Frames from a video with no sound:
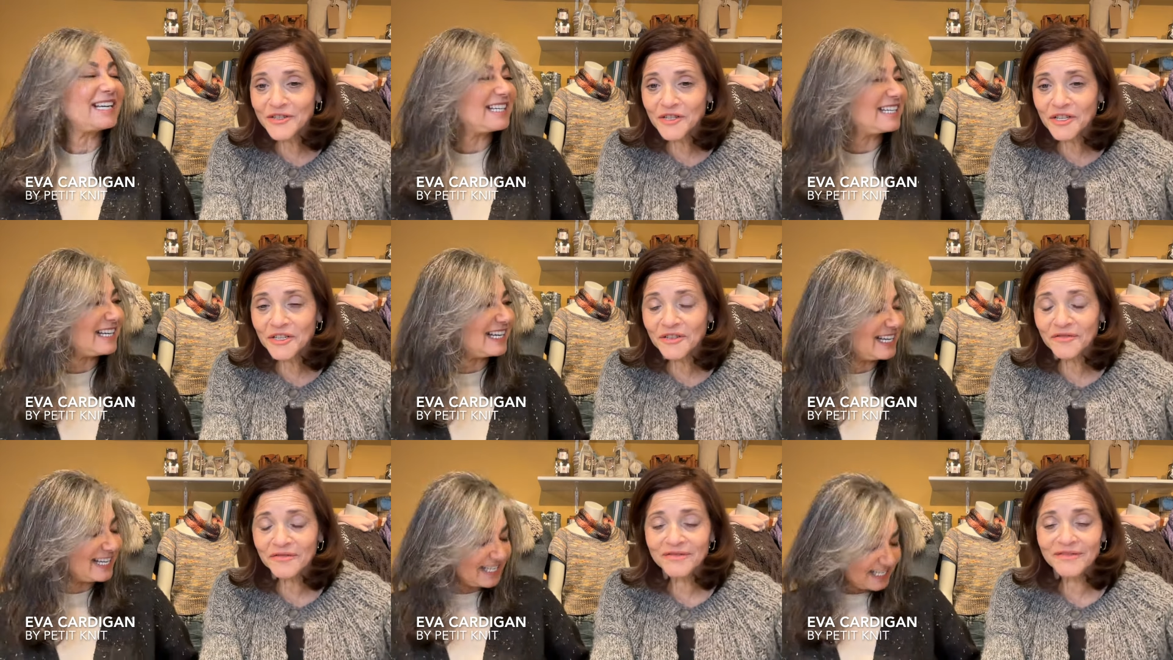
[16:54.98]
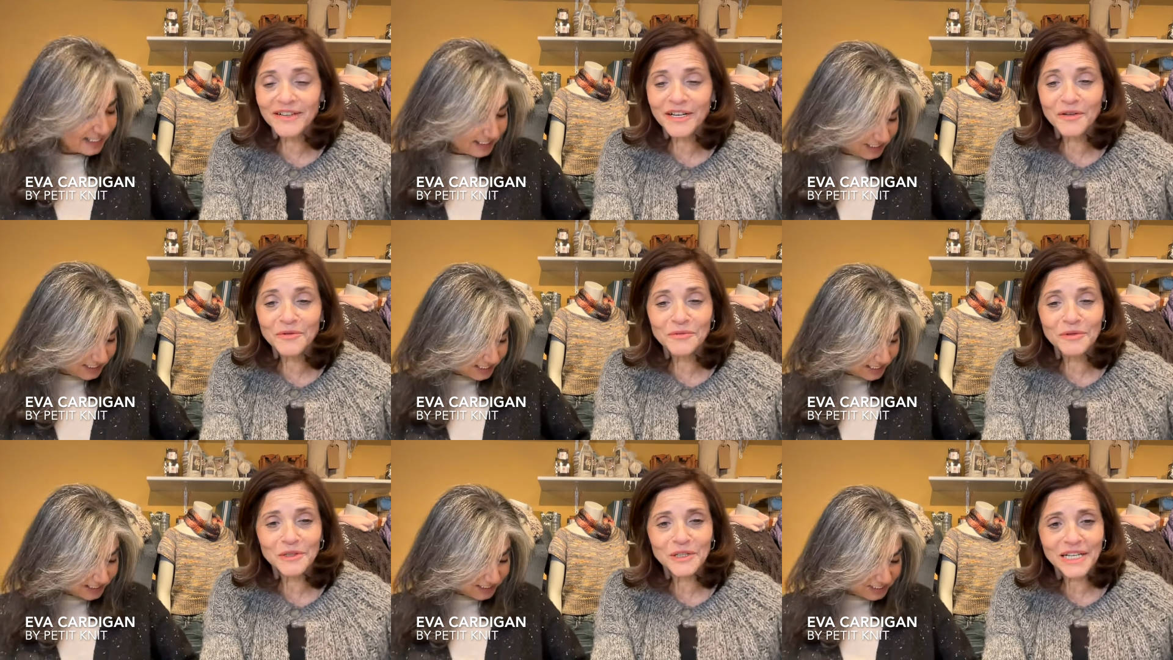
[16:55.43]
Speaker 1: it
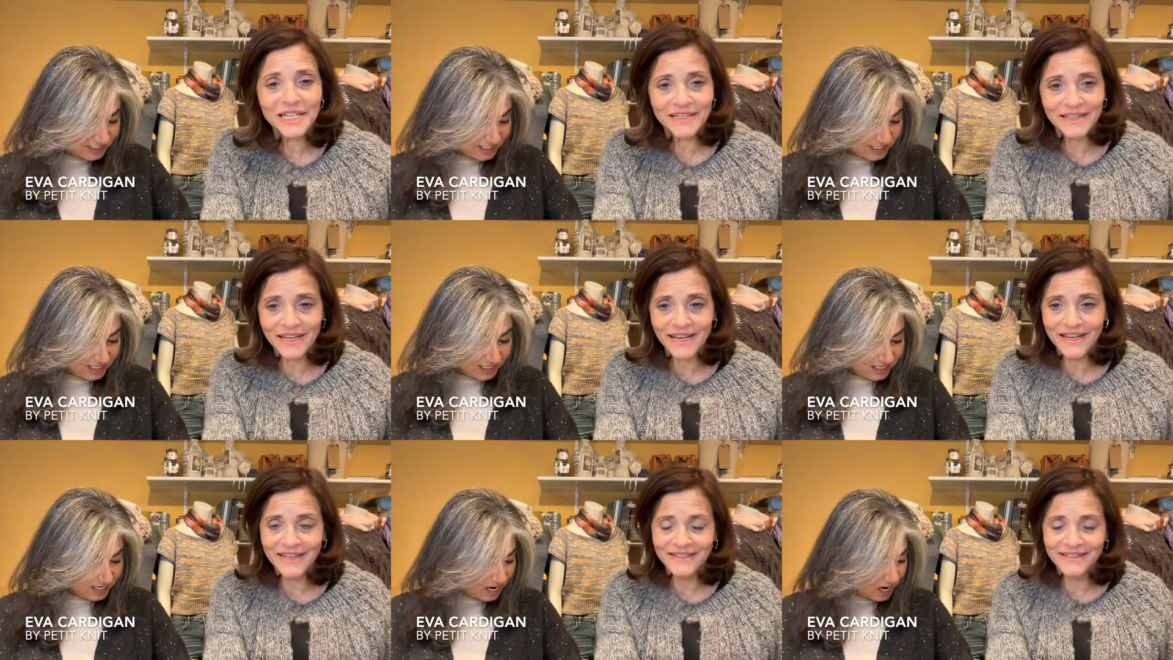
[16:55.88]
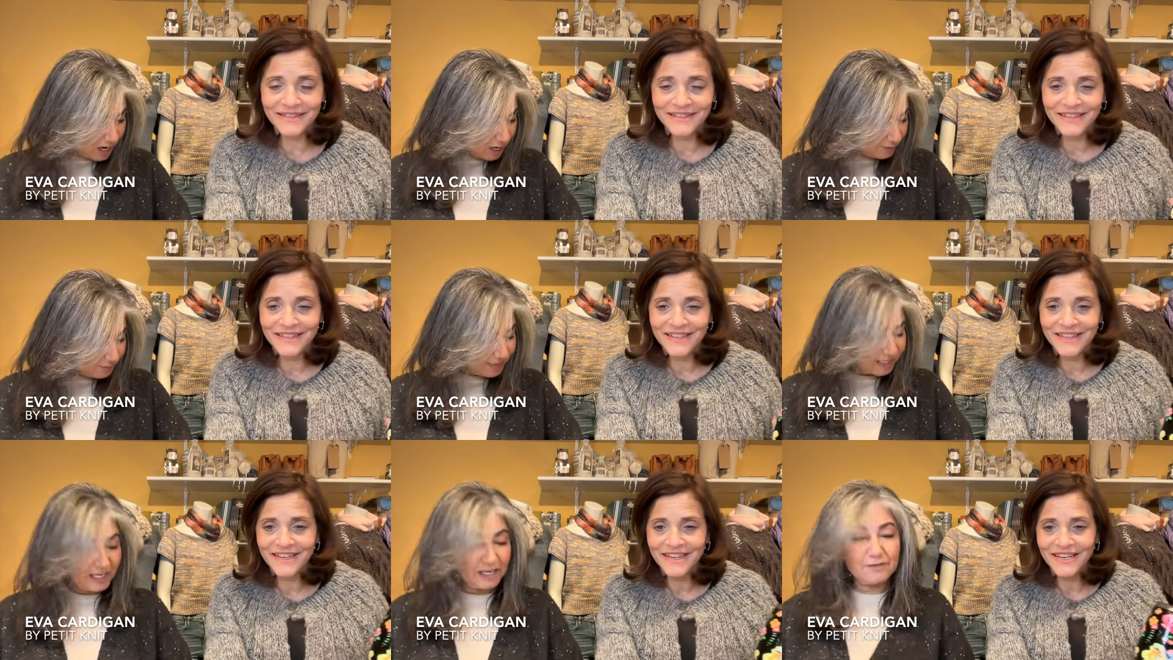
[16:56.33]
is. Oh, it's the
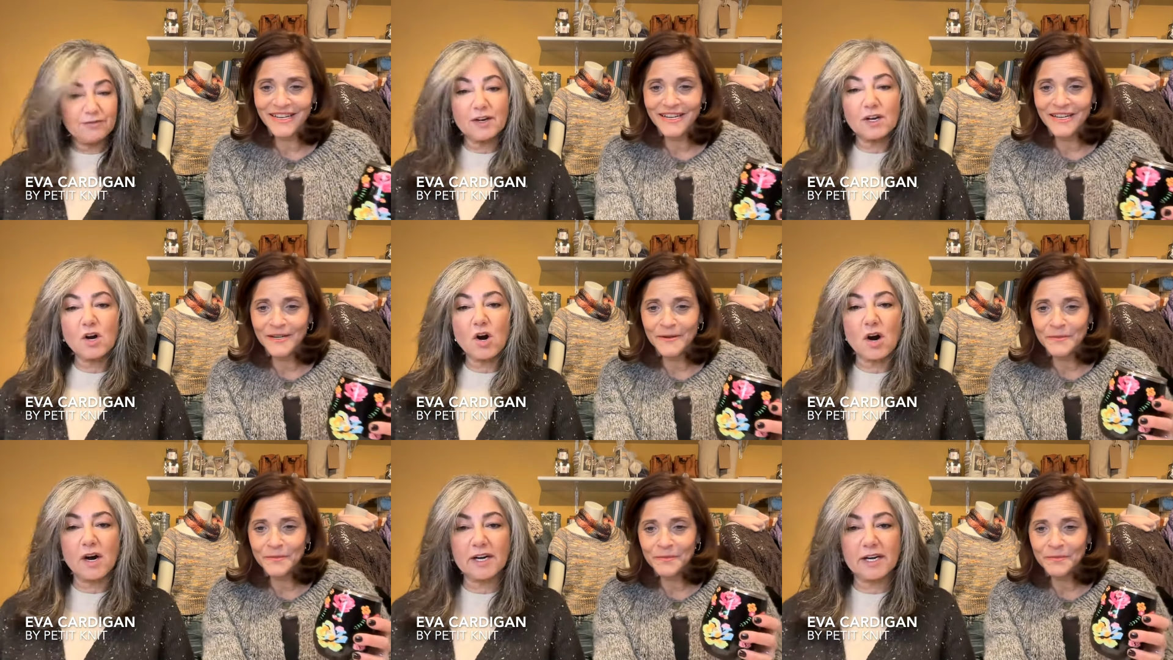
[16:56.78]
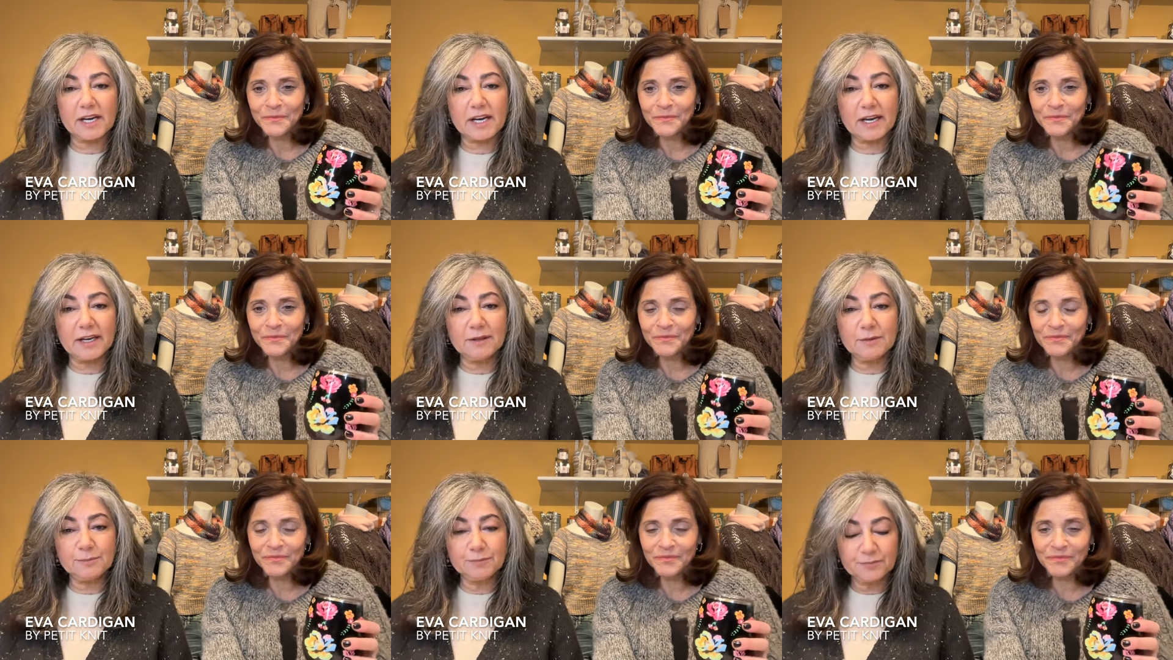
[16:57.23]
um, Eva
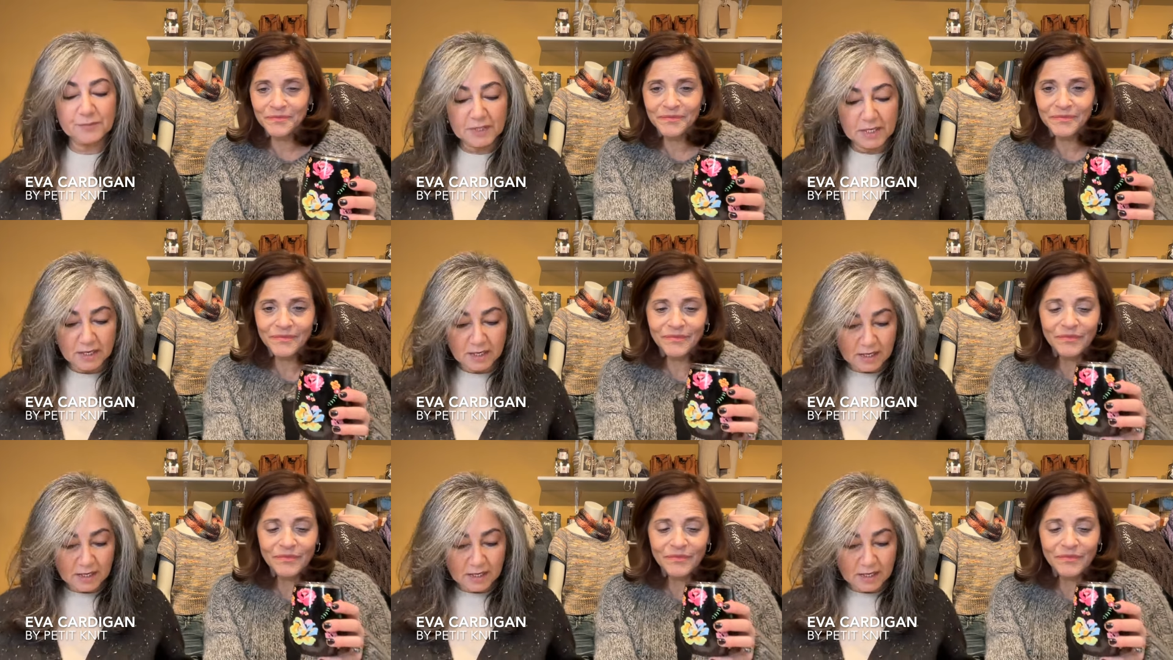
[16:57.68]
cardigan.